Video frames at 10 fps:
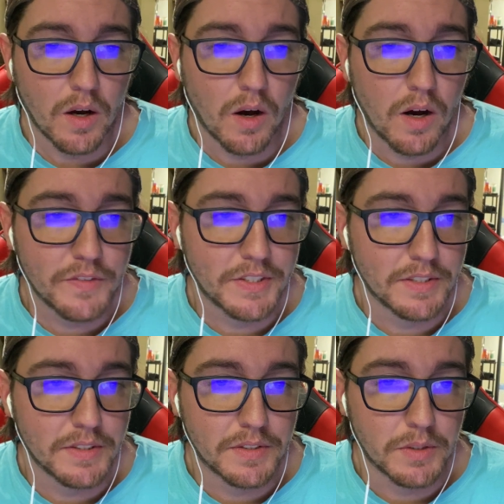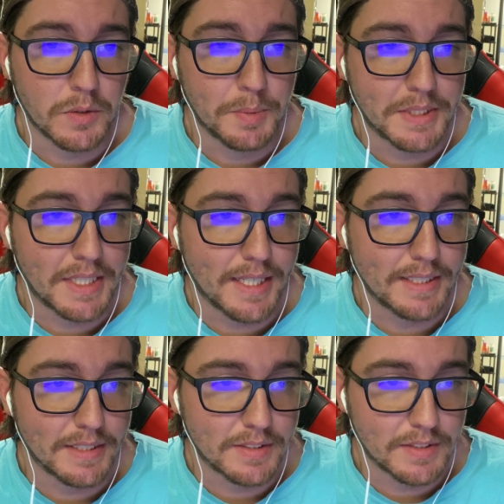Officers who
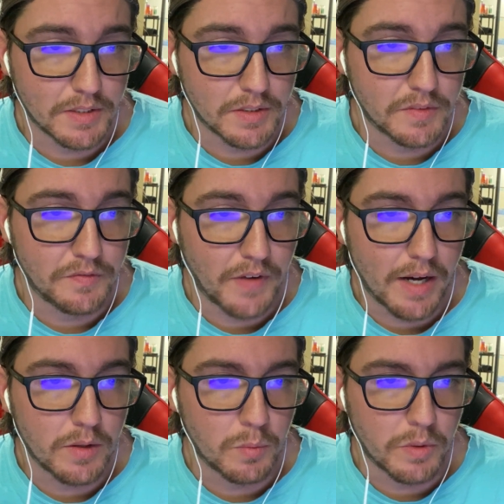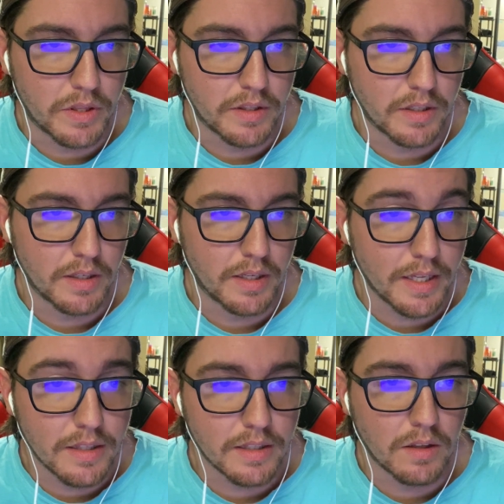protect and serve vowed
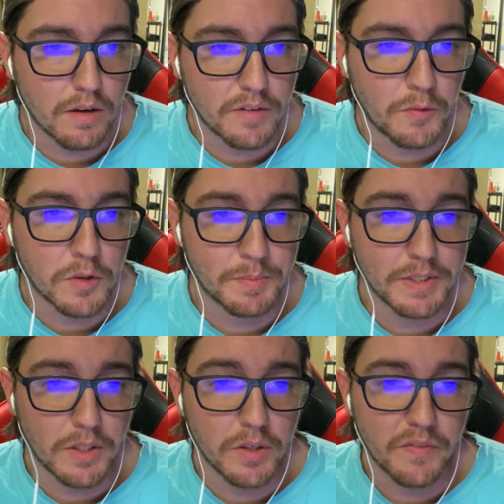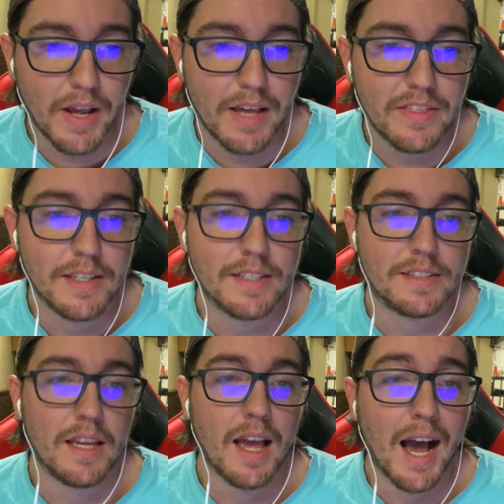within the law enforcement code of
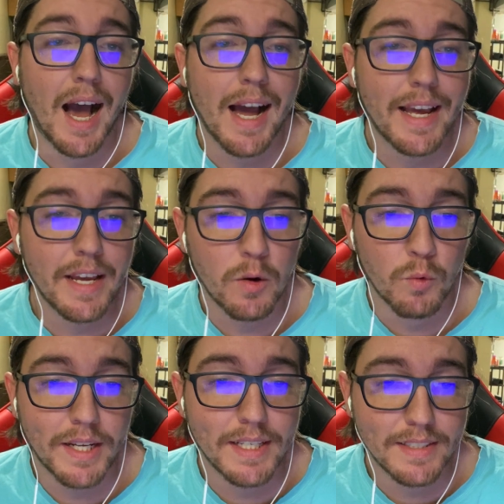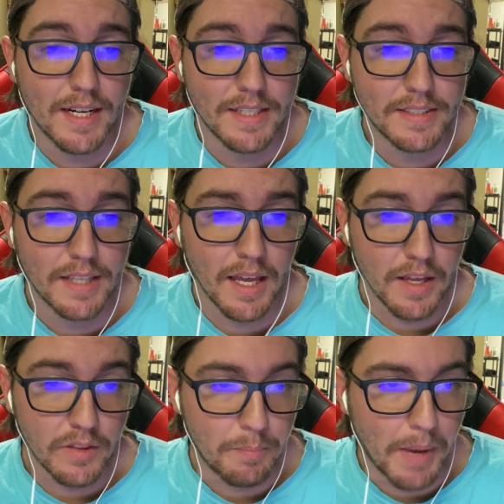ethics, I recognize
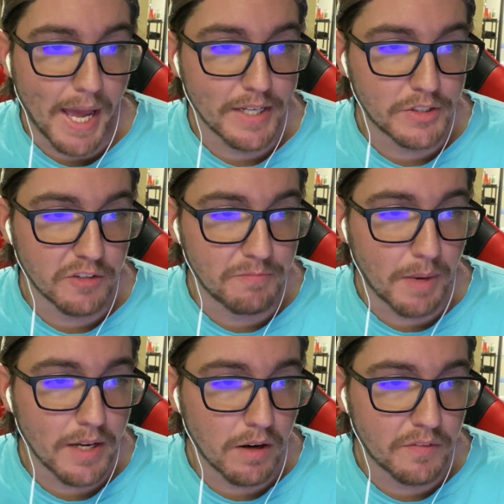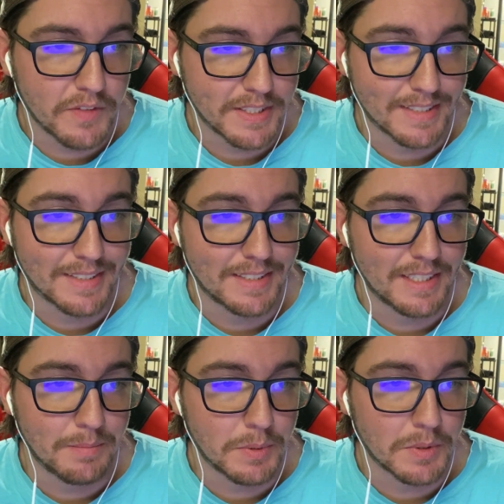the badge of my office as a
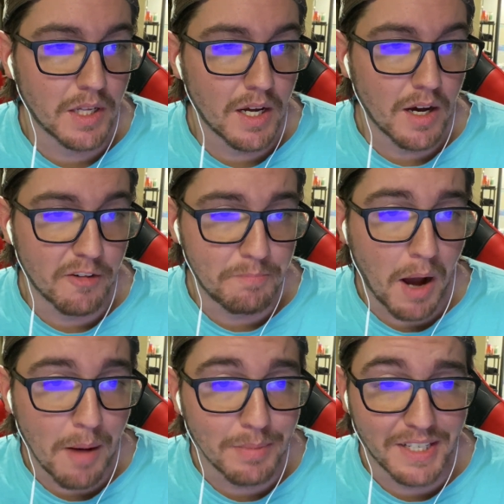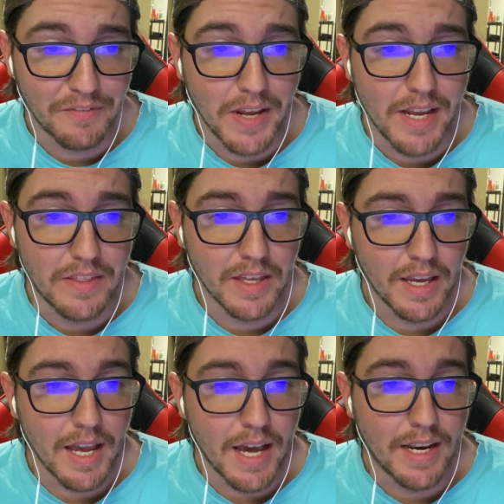symbol of public faith,
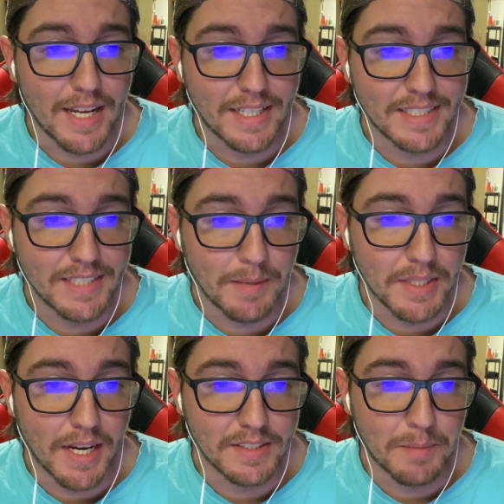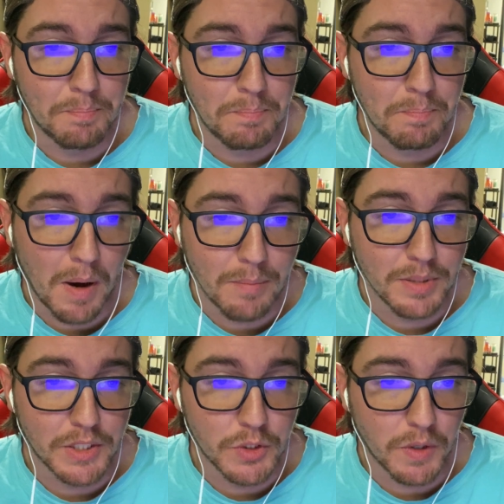and I accept it as a
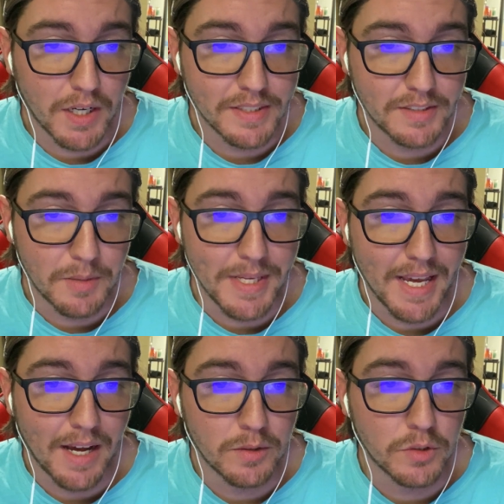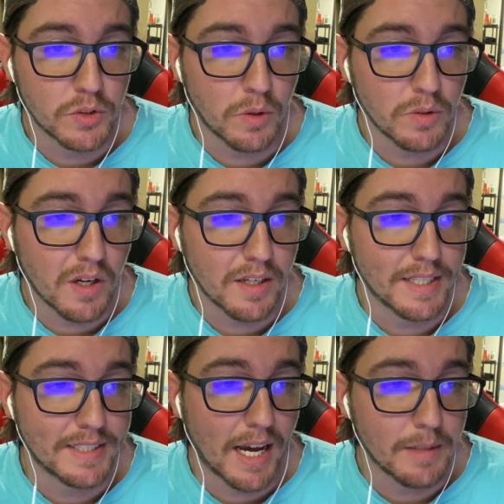public trust to be held so long
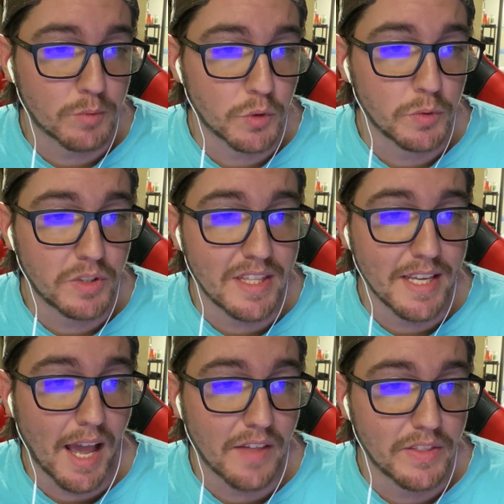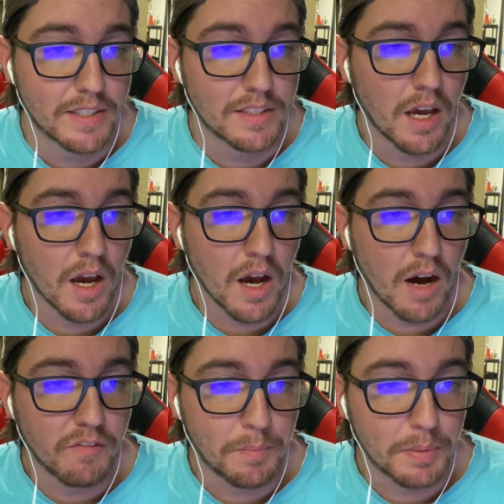as I am true to the ethics
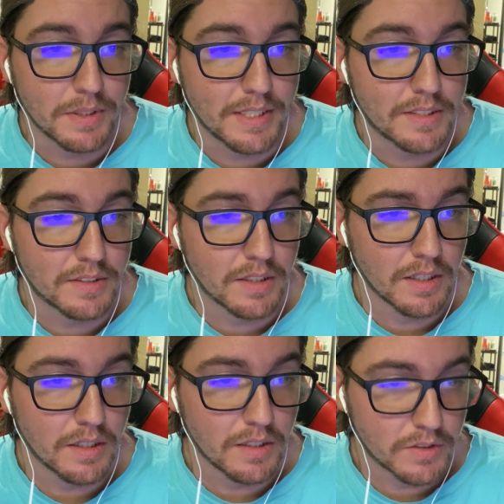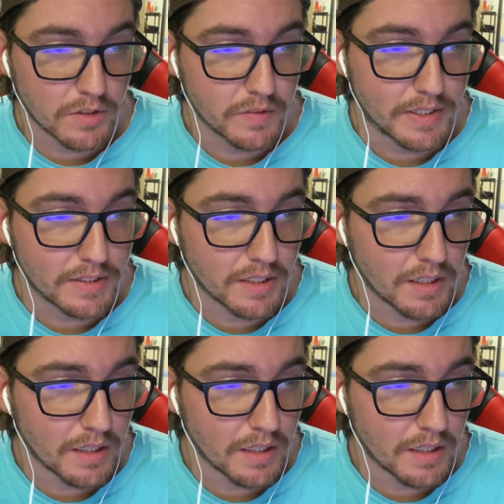of a police service.